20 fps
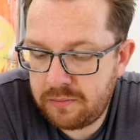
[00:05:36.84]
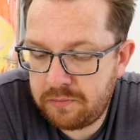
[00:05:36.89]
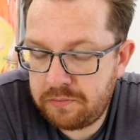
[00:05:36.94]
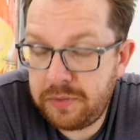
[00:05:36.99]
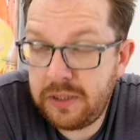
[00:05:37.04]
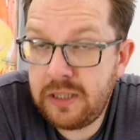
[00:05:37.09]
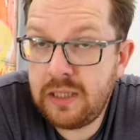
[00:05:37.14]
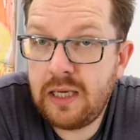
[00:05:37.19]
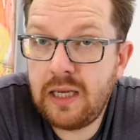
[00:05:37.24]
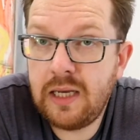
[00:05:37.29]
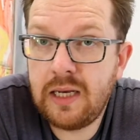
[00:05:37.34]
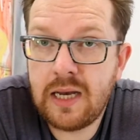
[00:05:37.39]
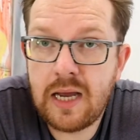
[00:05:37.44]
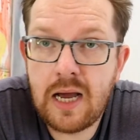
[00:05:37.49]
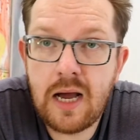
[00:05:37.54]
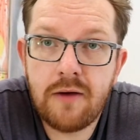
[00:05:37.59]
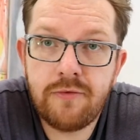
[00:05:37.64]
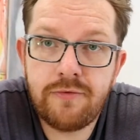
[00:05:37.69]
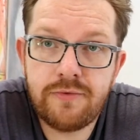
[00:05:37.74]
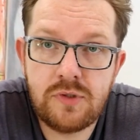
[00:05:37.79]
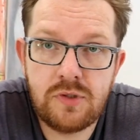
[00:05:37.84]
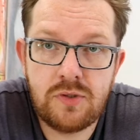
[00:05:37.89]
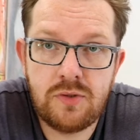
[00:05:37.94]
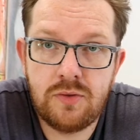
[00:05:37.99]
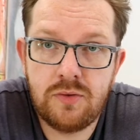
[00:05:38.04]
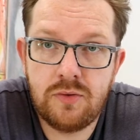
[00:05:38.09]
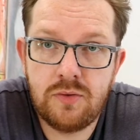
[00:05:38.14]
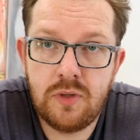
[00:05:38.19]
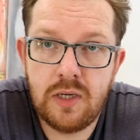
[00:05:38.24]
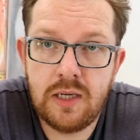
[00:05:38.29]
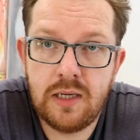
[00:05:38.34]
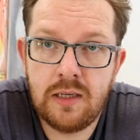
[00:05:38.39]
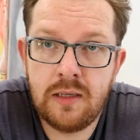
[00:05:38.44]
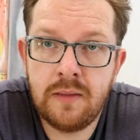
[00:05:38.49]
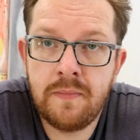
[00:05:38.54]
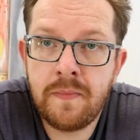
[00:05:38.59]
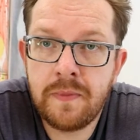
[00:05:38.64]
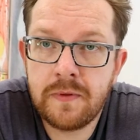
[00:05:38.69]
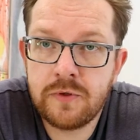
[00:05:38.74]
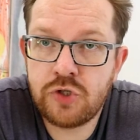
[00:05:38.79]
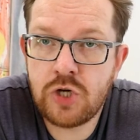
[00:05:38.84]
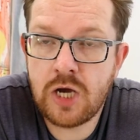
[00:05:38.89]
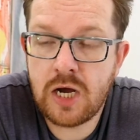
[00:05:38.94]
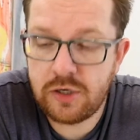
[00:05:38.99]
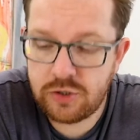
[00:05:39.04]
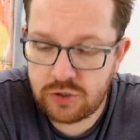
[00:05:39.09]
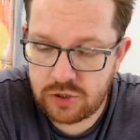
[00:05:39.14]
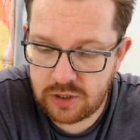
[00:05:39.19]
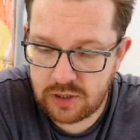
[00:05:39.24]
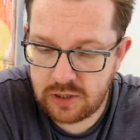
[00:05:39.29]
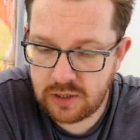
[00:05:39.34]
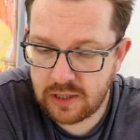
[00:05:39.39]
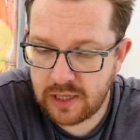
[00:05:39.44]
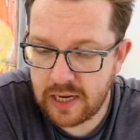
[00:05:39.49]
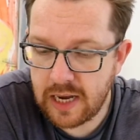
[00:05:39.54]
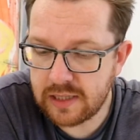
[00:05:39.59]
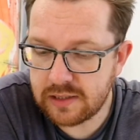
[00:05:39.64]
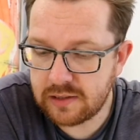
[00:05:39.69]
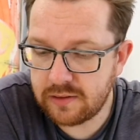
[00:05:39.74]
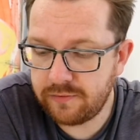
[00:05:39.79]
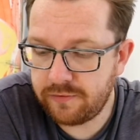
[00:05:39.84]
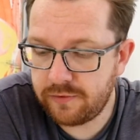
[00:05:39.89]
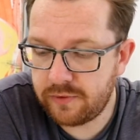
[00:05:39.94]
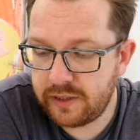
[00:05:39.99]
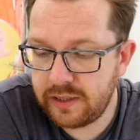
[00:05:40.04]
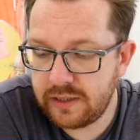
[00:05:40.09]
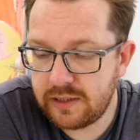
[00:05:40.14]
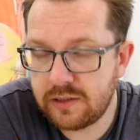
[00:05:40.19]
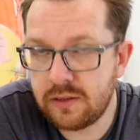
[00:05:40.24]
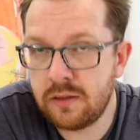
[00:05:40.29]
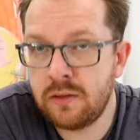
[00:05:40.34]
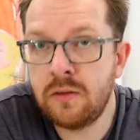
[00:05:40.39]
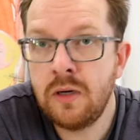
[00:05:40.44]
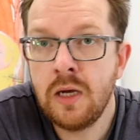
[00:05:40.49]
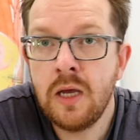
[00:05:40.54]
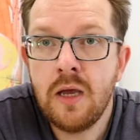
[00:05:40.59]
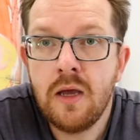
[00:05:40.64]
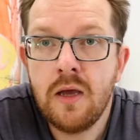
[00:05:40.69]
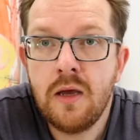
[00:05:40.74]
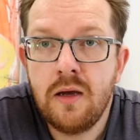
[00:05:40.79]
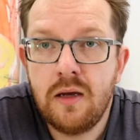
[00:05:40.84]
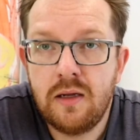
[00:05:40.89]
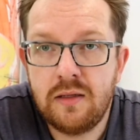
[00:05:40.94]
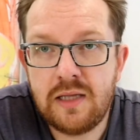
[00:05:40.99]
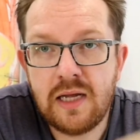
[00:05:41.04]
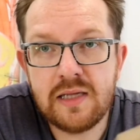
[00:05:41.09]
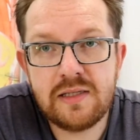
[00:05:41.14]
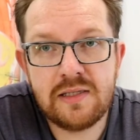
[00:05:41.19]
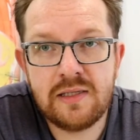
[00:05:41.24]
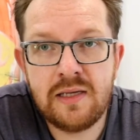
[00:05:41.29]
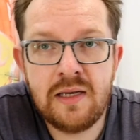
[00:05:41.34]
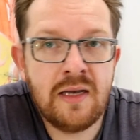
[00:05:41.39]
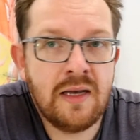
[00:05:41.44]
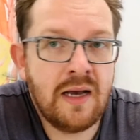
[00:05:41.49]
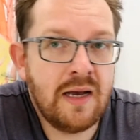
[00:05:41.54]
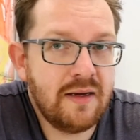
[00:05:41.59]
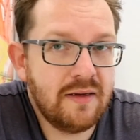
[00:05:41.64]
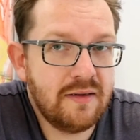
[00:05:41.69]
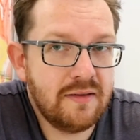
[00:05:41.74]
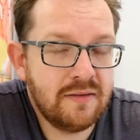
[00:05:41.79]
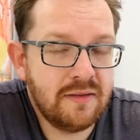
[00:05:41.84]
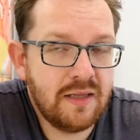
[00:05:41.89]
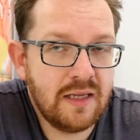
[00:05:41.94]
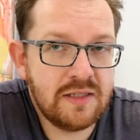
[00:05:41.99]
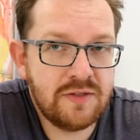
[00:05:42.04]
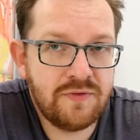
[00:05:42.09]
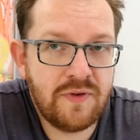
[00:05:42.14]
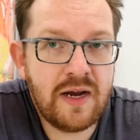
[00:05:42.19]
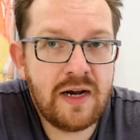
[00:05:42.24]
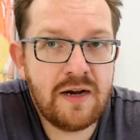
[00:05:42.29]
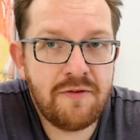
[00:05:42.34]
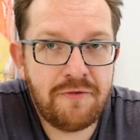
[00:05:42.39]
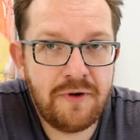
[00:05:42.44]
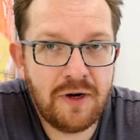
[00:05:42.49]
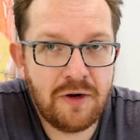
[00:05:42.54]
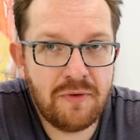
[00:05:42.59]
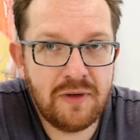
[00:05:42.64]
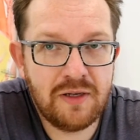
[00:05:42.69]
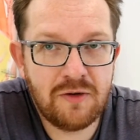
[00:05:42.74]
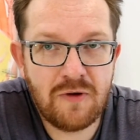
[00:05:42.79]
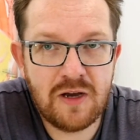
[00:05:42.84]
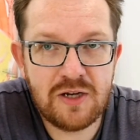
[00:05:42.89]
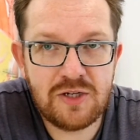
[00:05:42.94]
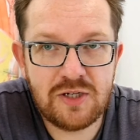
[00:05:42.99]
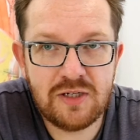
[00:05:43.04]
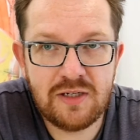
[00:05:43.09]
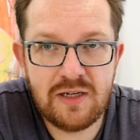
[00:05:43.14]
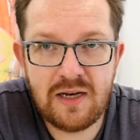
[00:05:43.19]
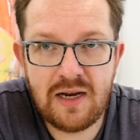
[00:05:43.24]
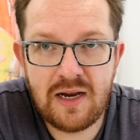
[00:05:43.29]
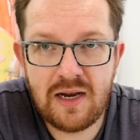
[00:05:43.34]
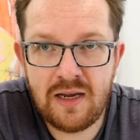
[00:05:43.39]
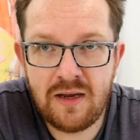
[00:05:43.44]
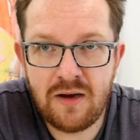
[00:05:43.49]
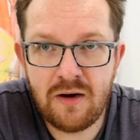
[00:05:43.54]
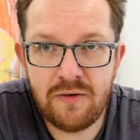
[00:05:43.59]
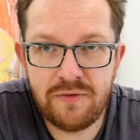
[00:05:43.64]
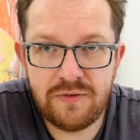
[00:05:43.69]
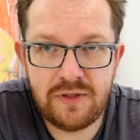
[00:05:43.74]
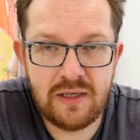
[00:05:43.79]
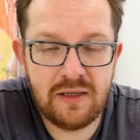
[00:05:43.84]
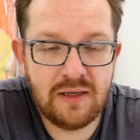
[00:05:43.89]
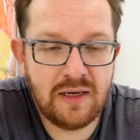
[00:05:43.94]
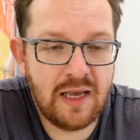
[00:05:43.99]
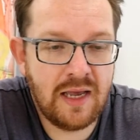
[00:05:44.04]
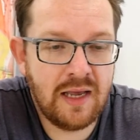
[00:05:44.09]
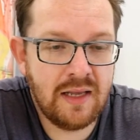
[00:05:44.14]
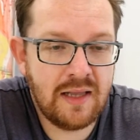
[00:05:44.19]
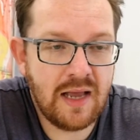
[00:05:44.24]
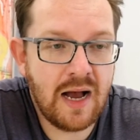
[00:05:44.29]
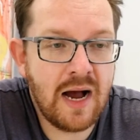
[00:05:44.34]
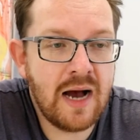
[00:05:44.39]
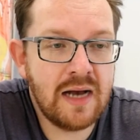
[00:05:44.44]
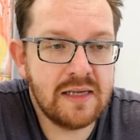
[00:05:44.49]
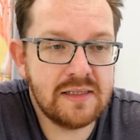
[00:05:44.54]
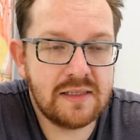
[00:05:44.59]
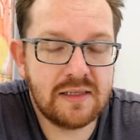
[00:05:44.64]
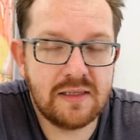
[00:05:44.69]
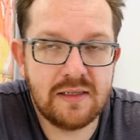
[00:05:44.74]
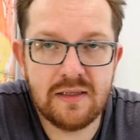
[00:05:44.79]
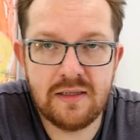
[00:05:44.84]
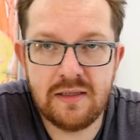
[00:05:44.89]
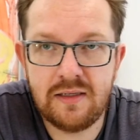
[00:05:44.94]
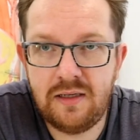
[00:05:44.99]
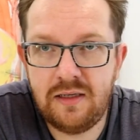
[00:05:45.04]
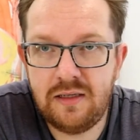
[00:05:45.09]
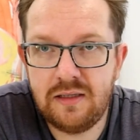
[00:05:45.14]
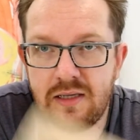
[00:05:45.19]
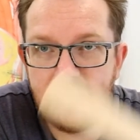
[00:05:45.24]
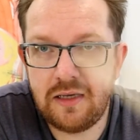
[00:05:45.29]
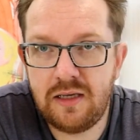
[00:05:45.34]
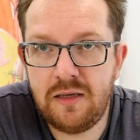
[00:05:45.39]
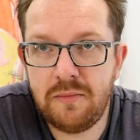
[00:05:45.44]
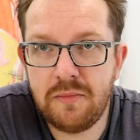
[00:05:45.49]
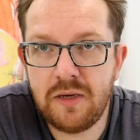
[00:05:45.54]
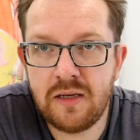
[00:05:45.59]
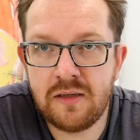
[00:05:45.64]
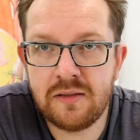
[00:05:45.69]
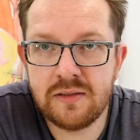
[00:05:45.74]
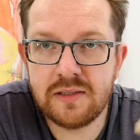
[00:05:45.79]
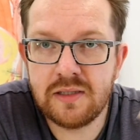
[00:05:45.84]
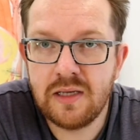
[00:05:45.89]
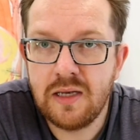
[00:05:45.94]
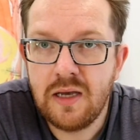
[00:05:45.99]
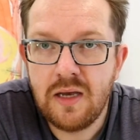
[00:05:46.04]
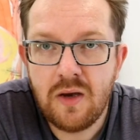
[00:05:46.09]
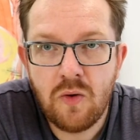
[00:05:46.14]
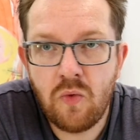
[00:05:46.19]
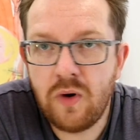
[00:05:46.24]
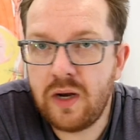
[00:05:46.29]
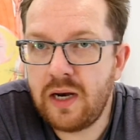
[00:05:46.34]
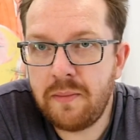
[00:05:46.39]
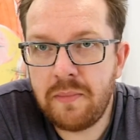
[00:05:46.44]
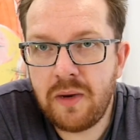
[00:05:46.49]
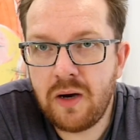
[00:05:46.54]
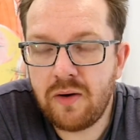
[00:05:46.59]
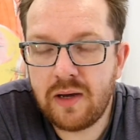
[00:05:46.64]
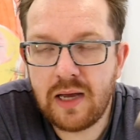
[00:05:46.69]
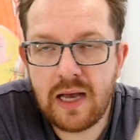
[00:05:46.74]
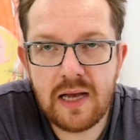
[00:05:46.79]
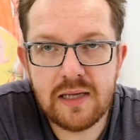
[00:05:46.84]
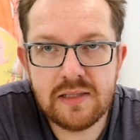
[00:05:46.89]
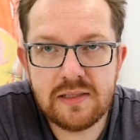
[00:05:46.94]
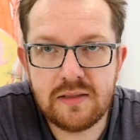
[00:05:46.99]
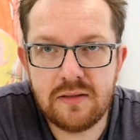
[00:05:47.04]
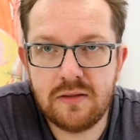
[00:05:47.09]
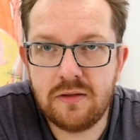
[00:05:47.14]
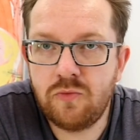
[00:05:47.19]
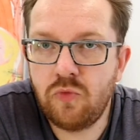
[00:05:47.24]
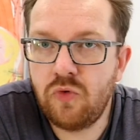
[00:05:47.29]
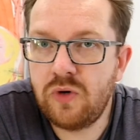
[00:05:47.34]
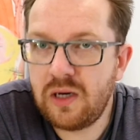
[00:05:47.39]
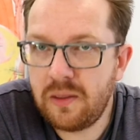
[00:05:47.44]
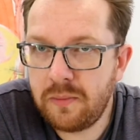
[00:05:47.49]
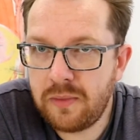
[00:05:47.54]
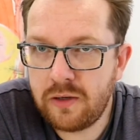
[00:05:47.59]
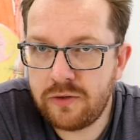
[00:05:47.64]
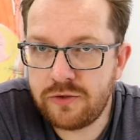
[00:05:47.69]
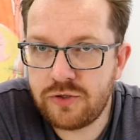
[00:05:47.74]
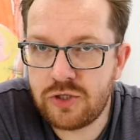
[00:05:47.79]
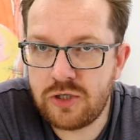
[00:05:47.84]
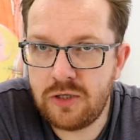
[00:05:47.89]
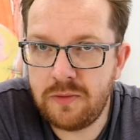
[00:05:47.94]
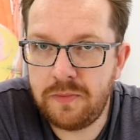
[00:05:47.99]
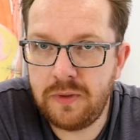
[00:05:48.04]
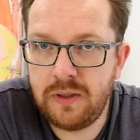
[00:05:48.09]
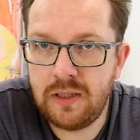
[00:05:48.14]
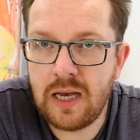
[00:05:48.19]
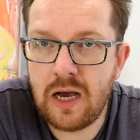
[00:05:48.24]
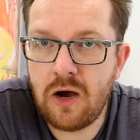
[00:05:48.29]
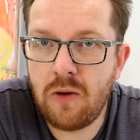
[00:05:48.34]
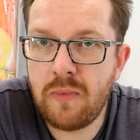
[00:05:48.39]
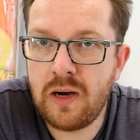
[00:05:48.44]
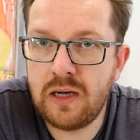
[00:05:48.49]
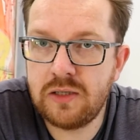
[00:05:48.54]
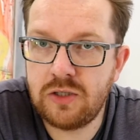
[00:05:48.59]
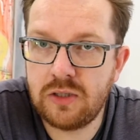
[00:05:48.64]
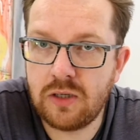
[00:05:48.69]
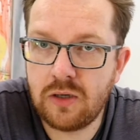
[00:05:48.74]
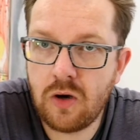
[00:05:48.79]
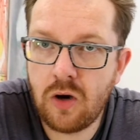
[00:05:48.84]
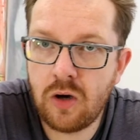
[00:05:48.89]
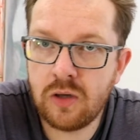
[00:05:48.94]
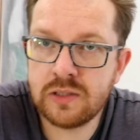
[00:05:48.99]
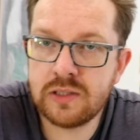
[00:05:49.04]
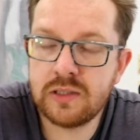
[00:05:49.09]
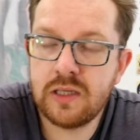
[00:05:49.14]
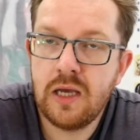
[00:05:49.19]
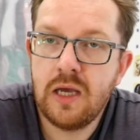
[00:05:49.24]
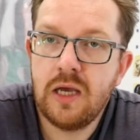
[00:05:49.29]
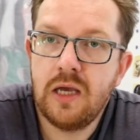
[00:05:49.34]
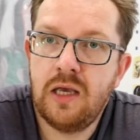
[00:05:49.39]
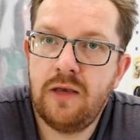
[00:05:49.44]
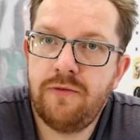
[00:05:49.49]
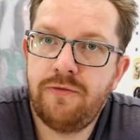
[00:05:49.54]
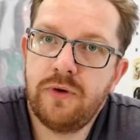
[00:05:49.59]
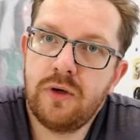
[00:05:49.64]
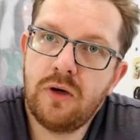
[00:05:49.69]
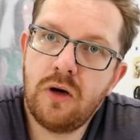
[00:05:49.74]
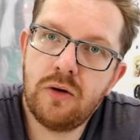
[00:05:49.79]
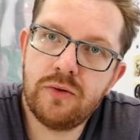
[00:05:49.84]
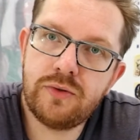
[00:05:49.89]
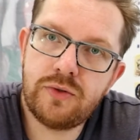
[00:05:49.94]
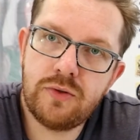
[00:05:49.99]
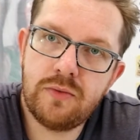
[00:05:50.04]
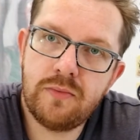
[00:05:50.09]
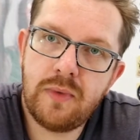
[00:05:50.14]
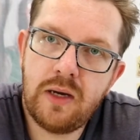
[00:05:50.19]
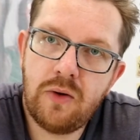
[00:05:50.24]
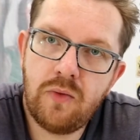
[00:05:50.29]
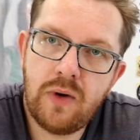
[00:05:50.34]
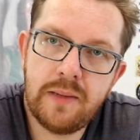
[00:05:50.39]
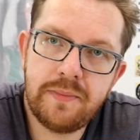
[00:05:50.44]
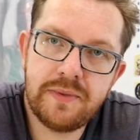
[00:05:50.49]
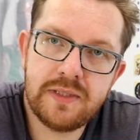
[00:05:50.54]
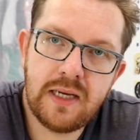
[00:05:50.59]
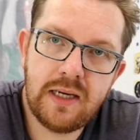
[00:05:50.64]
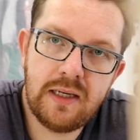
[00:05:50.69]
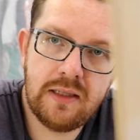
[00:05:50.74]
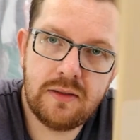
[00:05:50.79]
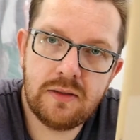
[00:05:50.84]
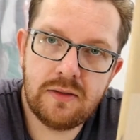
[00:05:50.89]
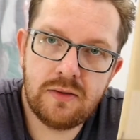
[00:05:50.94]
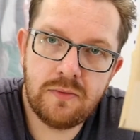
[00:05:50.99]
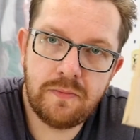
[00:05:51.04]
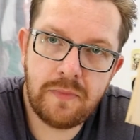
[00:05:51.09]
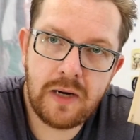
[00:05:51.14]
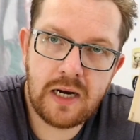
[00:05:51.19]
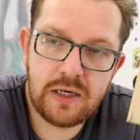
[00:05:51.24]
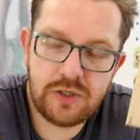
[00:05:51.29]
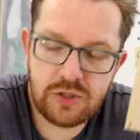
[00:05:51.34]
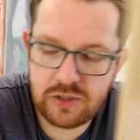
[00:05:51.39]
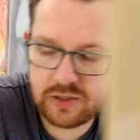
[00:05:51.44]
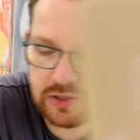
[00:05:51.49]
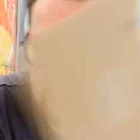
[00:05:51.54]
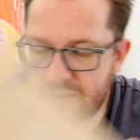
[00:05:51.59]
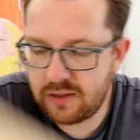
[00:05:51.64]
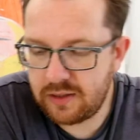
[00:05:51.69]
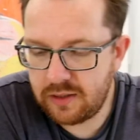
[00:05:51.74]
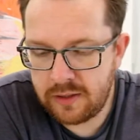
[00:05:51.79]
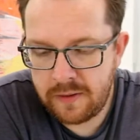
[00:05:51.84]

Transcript: big enough to charge custom for it. So that's very frequent question that I often get asked in the emails. What about custom? What about shipping? How much it costs? If you go to my website to purchase